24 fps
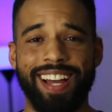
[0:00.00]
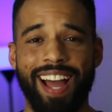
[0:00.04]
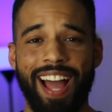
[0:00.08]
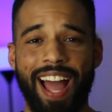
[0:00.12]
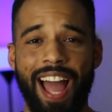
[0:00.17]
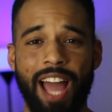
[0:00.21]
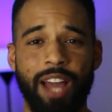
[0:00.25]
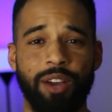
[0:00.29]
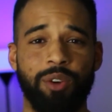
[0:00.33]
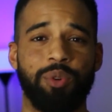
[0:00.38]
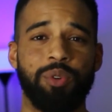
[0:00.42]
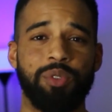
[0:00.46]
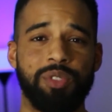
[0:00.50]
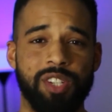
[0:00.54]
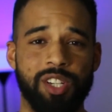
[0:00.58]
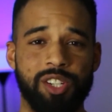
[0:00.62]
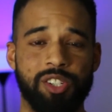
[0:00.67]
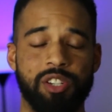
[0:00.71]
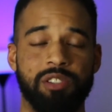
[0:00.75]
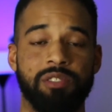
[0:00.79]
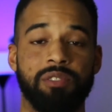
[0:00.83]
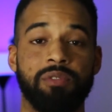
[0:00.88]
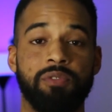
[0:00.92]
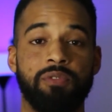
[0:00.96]

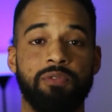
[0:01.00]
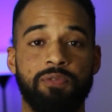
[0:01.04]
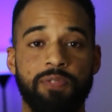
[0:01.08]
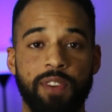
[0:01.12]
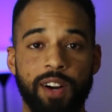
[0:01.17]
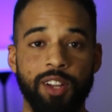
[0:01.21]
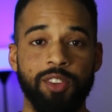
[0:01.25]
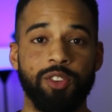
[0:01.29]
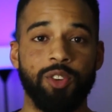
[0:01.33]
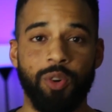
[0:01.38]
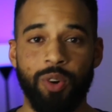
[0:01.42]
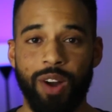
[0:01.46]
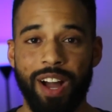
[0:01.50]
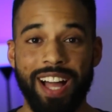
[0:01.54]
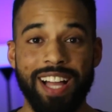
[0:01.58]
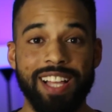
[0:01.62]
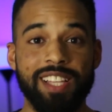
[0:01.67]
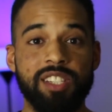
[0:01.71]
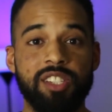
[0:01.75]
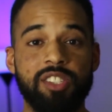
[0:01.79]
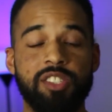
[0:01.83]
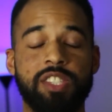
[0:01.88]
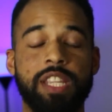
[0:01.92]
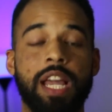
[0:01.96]
acquisition funnel
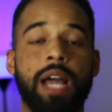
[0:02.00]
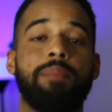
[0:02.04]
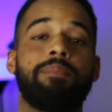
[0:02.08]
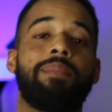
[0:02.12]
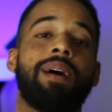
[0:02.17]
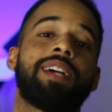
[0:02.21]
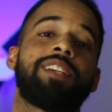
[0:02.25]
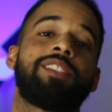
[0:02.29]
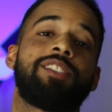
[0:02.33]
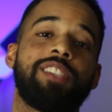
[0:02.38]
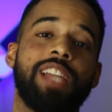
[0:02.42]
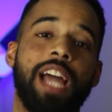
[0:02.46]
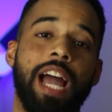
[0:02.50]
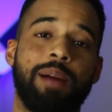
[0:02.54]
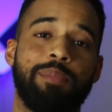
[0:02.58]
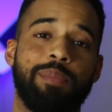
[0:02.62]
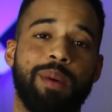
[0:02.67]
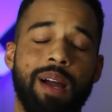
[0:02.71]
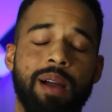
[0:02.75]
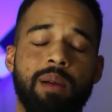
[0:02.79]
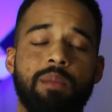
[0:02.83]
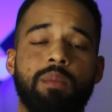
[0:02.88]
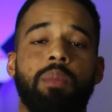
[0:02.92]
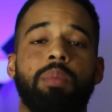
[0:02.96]
step by step.
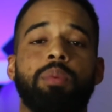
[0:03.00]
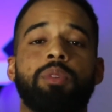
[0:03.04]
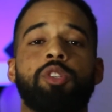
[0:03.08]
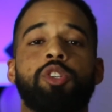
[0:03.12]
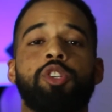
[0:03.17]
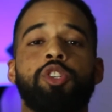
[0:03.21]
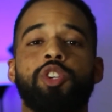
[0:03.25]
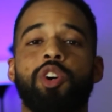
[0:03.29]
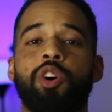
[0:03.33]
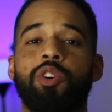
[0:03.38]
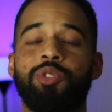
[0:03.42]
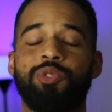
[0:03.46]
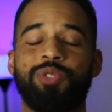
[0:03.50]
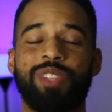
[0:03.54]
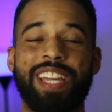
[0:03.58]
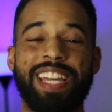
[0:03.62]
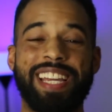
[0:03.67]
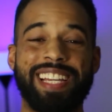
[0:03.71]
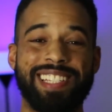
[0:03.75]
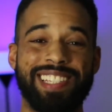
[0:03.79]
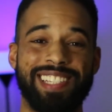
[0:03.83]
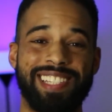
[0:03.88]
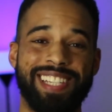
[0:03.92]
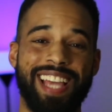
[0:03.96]
I'm going to show you the
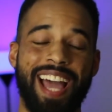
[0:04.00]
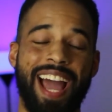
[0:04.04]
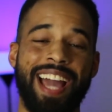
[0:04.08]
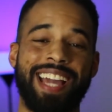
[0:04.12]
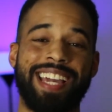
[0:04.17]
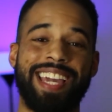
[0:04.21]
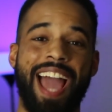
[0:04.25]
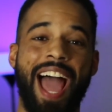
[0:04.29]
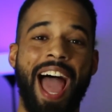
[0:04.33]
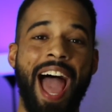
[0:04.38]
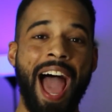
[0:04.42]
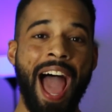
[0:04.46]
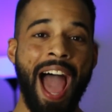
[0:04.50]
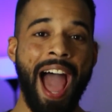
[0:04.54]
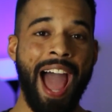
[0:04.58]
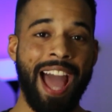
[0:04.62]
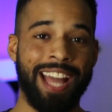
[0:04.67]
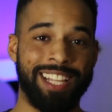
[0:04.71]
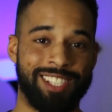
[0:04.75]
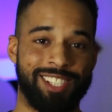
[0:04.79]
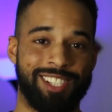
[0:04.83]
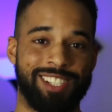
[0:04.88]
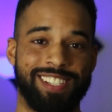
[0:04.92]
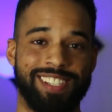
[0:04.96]
exact
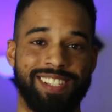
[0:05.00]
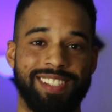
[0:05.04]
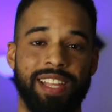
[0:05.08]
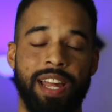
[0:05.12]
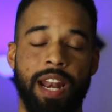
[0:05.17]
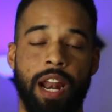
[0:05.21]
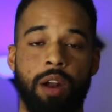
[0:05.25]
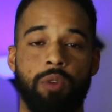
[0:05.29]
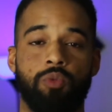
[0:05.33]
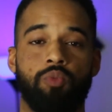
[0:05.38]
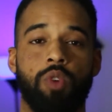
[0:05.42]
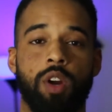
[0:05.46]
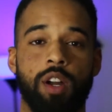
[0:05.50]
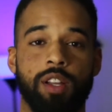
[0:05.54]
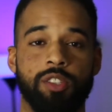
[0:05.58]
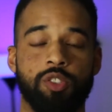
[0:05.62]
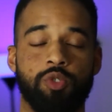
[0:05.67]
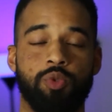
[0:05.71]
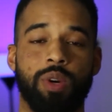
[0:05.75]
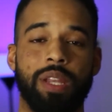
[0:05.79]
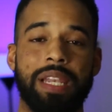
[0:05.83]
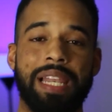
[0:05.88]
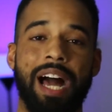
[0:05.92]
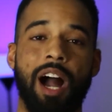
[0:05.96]
ads that I run
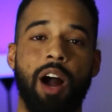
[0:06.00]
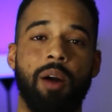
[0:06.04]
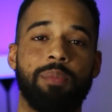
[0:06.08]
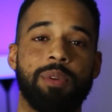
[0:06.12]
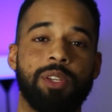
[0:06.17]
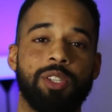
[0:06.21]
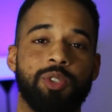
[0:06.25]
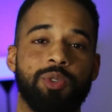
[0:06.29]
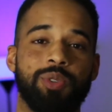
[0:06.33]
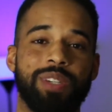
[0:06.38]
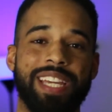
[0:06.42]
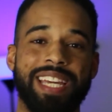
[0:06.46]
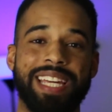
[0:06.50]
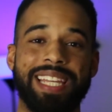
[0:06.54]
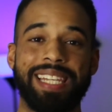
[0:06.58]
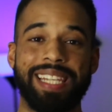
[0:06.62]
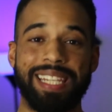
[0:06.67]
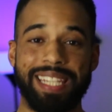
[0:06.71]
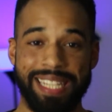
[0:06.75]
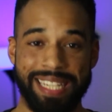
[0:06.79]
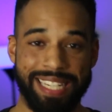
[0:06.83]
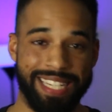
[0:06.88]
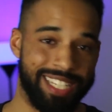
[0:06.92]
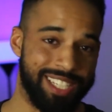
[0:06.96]
to allow me to get
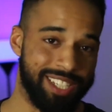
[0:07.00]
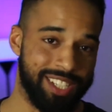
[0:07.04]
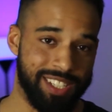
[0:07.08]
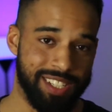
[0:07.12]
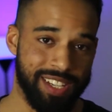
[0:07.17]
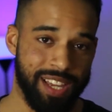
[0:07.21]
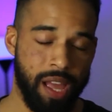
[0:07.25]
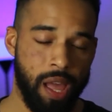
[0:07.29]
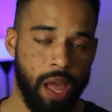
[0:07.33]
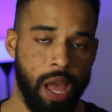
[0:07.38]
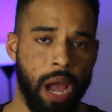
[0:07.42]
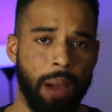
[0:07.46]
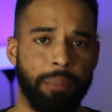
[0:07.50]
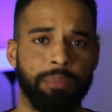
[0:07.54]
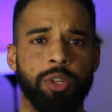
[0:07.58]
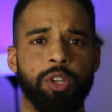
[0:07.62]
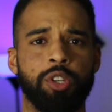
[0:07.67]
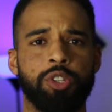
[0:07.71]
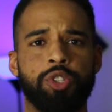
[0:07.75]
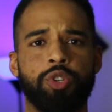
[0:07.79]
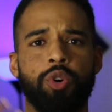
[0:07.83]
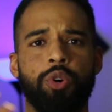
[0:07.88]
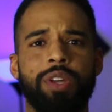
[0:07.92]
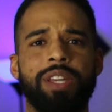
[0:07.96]
leads. I'm going
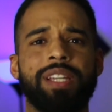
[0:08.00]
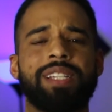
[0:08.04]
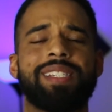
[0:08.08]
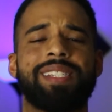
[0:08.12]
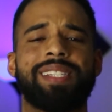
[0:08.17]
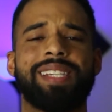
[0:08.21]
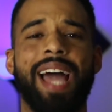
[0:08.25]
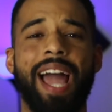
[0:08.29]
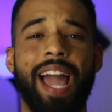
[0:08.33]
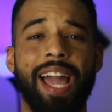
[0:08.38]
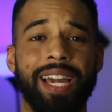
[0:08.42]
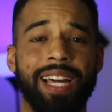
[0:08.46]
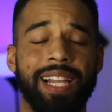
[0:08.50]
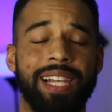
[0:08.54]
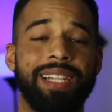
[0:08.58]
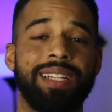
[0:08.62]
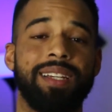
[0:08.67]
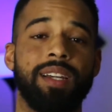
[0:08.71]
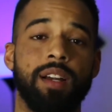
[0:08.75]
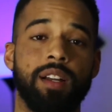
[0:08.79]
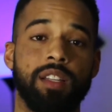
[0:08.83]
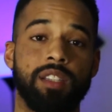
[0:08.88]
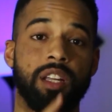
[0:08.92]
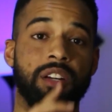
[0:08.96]
to show you exactly
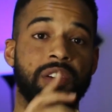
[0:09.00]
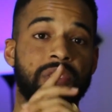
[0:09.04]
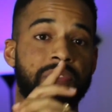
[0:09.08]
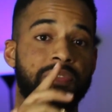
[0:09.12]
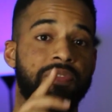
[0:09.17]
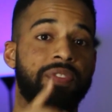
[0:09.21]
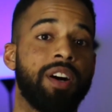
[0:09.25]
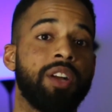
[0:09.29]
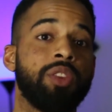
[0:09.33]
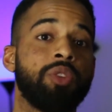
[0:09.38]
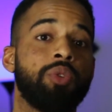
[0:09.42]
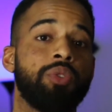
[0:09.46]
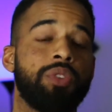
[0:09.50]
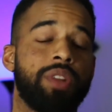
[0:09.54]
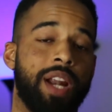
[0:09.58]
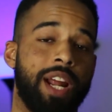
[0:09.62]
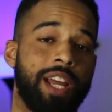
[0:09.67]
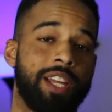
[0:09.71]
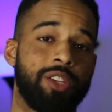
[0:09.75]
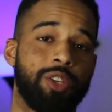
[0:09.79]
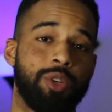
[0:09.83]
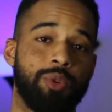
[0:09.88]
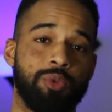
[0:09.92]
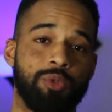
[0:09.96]
the funnel that I
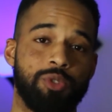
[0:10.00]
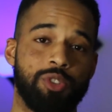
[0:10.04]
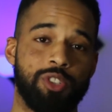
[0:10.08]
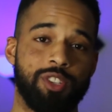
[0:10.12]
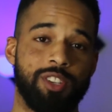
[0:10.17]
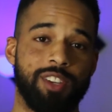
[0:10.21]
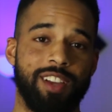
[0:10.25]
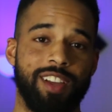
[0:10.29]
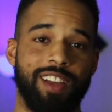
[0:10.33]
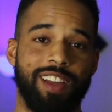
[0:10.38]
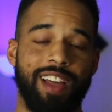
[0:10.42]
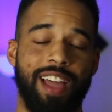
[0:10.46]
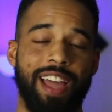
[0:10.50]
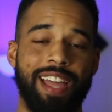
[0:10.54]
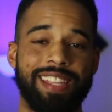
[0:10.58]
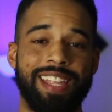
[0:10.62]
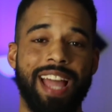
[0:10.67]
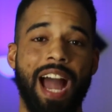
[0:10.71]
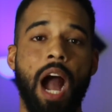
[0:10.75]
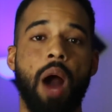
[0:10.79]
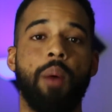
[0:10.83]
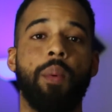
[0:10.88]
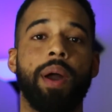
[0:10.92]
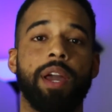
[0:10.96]
use and
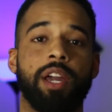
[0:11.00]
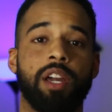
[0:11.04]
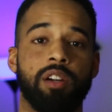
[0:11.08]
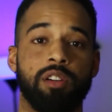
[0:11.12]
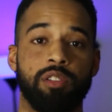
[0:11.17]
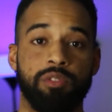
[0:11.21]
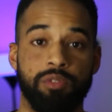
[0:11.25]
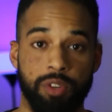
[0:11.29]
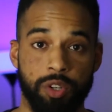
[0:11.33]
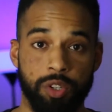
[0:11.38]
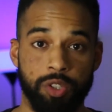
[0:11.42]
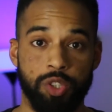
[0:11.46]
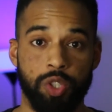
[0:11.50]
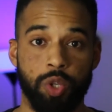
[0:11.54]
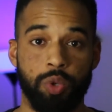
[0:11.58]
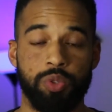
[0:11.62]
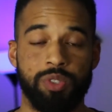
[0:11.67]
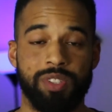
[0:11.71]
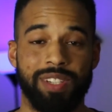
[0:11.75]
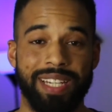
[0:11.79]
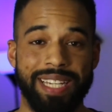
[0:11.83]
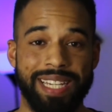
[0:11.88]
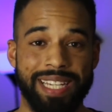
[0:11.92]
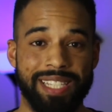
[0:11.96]
how I convert
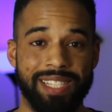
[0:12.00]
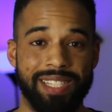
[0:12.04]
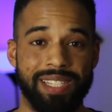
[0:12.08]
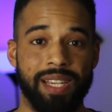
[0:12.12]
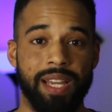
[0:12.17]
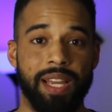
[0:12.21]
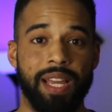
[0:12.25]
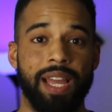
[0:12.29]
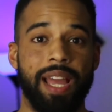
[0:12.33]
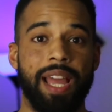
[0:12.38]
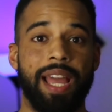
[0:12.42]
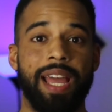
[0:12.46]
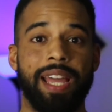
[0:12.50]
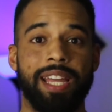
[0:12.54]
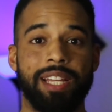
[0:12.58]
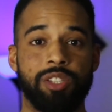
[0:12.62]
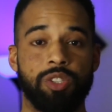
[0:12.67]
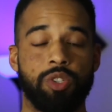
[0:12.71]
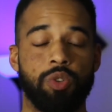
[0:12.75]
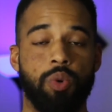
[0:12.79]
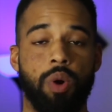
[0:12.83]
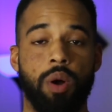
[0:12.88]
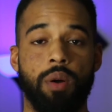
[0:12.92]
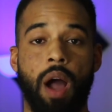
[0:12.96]
those leads
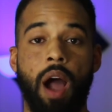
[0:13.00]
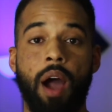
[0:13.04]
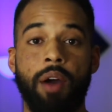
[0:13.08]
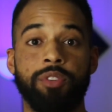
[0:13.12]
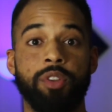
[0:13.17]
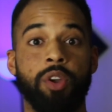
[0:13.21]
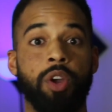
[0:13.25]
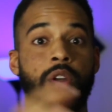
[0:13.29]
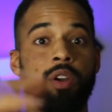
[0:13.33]
into how